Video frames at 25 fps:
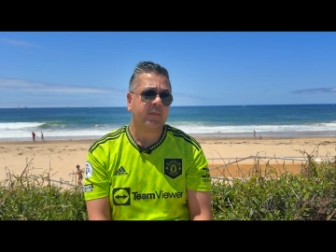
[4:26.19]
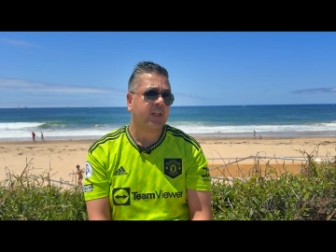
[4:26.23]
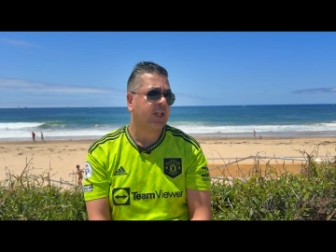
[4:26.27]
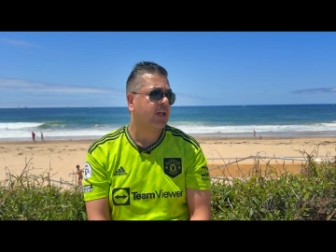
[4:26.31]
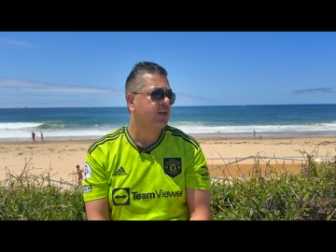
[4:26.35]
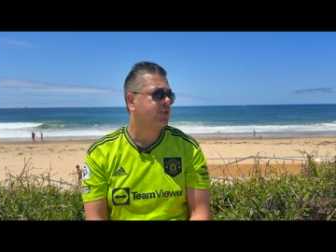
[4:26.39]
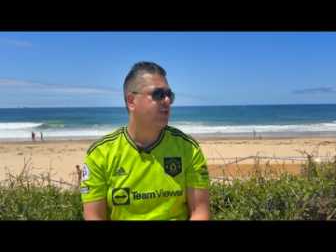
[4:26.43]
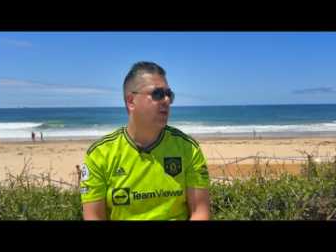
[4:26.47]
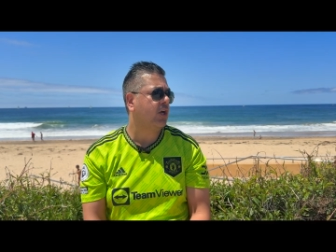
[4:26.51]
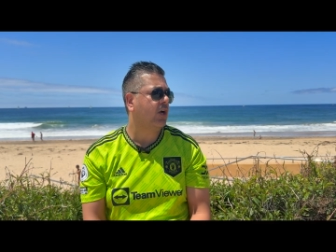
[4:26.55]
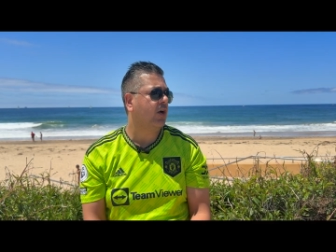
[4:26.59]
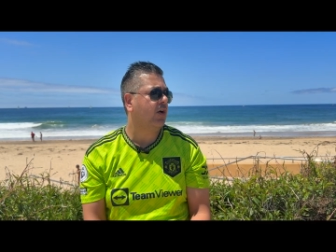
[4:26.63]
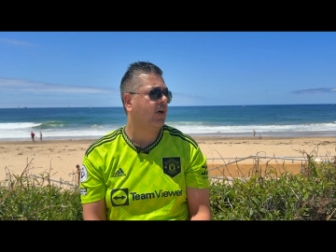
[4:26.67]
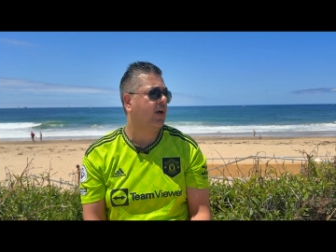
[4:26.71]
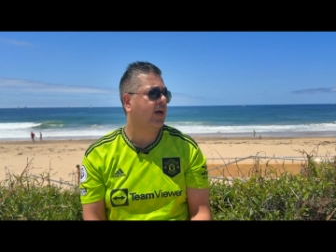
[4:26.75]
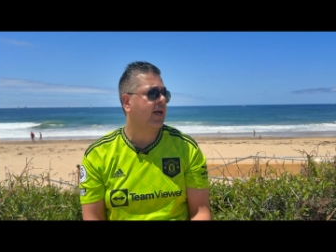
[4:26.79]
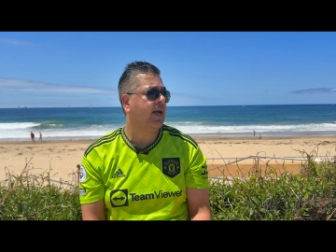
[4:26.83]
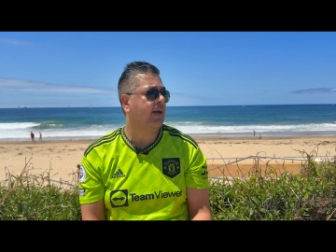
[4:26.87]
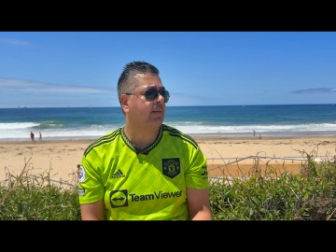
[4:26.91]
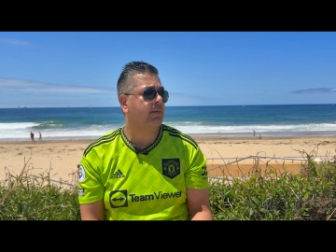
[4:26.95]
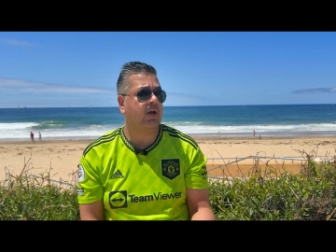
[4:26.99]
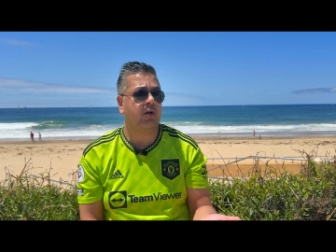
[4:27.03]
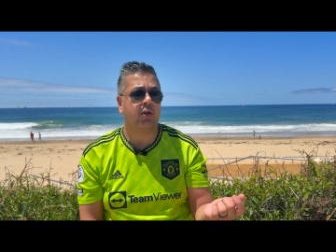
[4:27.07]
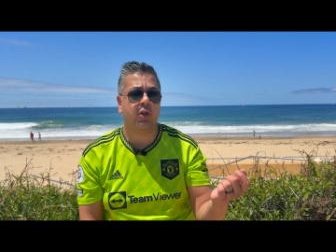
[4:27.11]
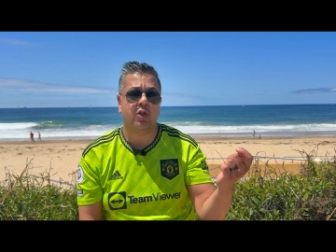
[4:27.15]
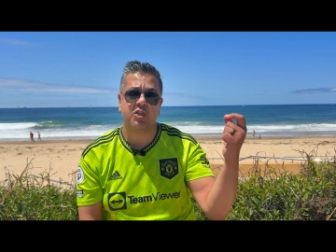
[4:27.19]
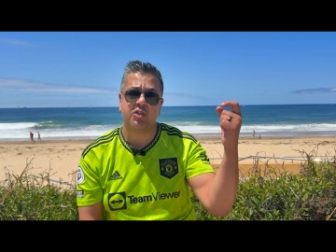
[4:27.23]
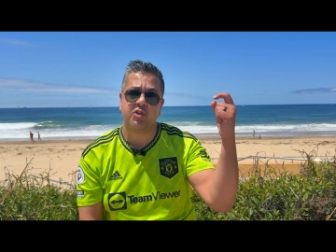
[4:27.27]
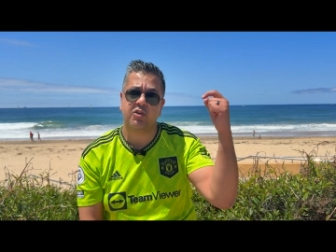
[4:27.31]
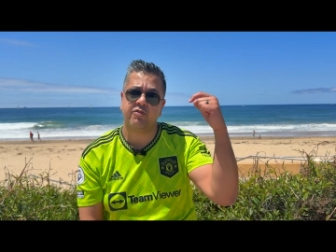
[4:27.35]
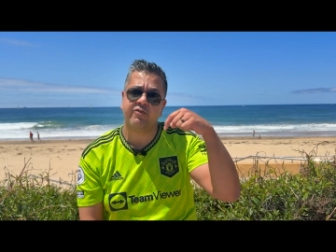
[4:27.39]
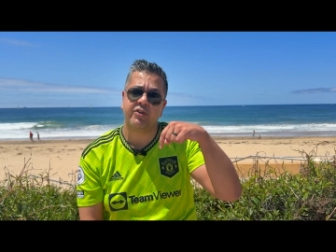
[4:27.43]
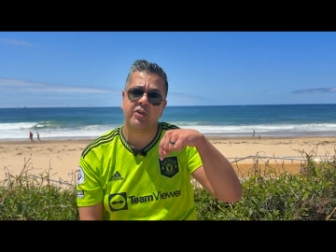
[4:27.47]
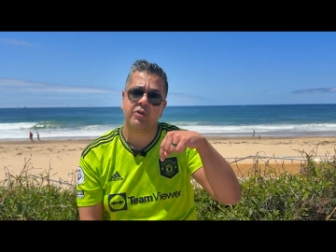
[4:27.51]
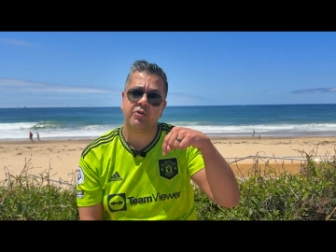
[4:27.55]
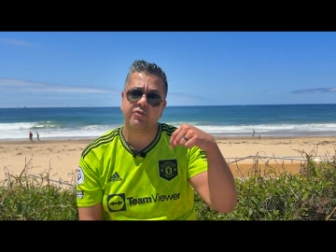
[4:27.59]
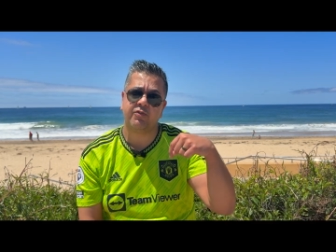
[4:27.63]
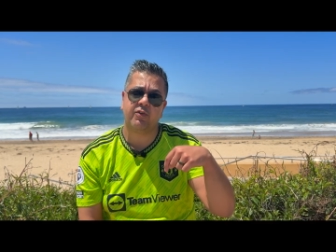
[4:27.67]
So um, all those will be
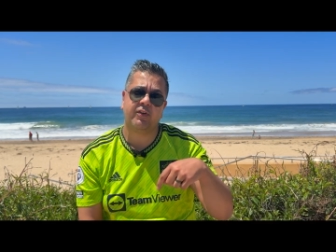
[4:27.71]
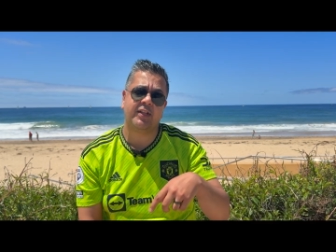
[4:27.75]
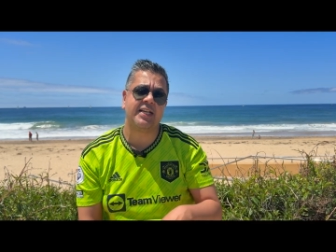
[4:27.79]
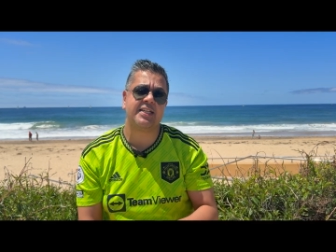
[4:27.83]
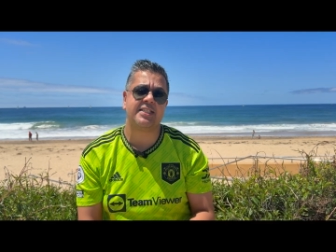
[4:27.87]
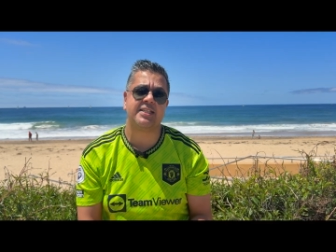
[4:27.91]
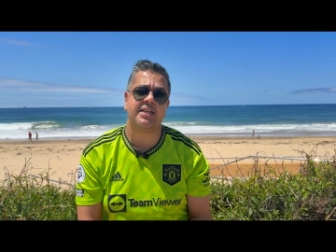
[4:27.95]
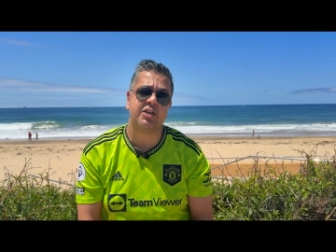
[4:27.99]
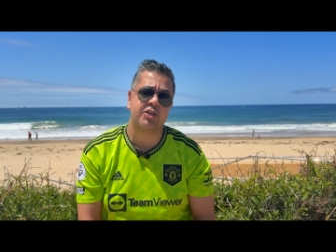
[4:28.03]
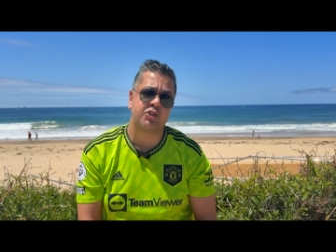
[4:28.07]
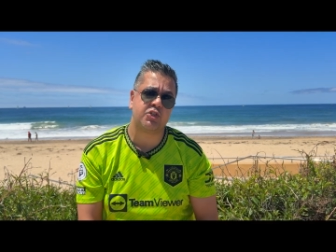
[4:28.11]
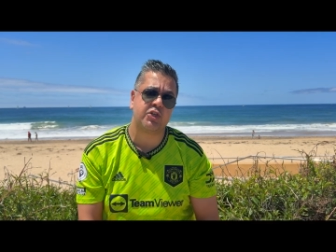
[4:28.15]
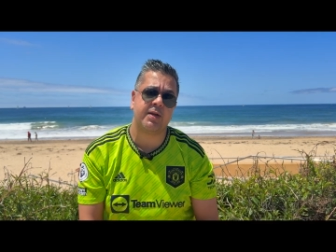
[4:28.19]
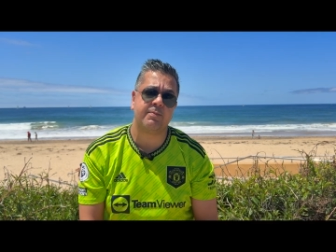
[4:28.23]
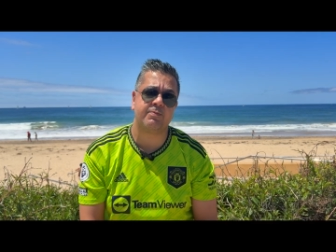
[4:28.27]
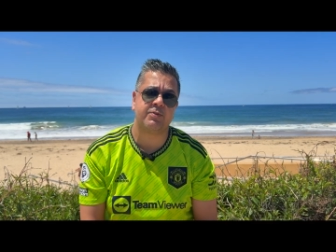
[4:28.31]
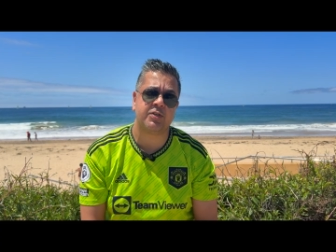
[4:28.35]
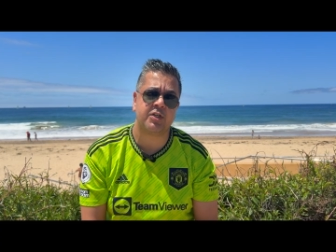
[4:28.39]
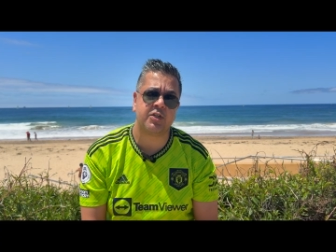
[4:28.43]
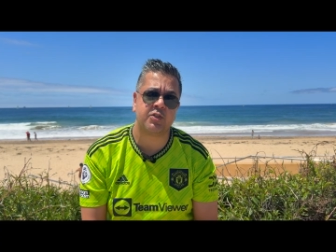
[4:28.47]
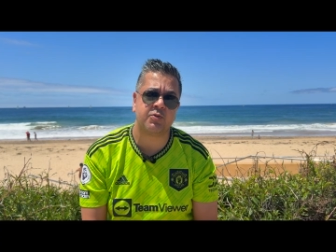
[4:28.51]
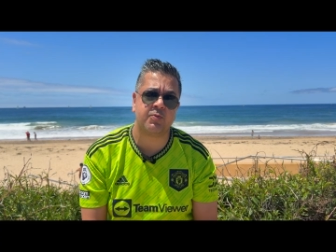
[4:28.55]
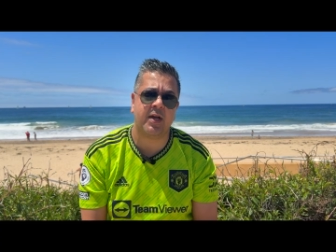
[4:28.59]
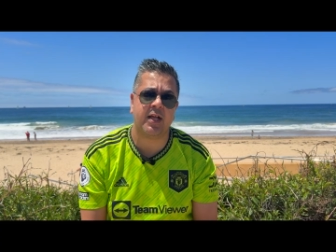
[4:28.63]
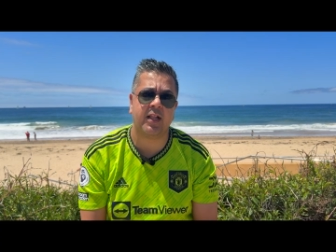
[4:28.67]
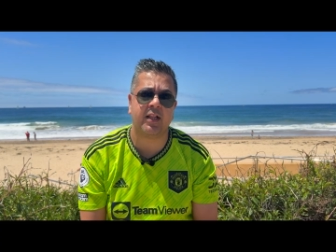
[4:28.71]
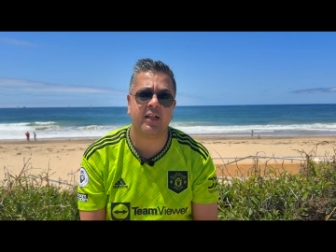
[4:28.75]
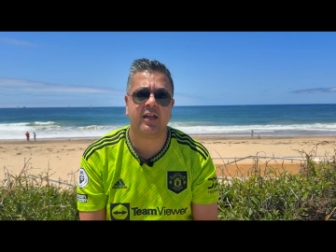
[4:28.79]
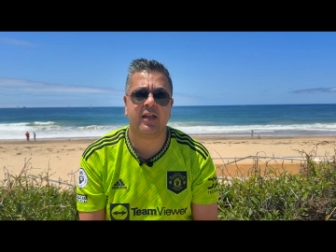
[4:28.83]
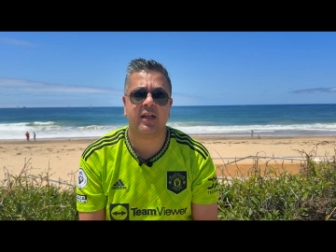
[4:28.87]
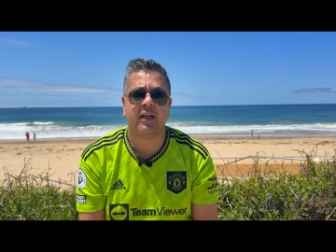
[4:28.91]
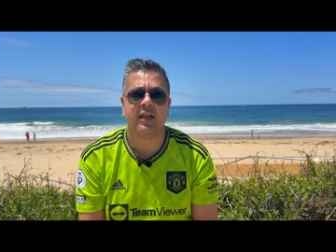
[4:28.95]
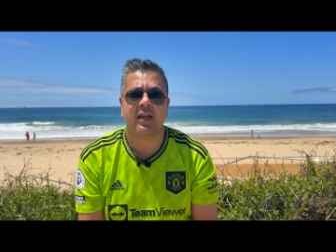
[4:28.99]
useful links in the description as well.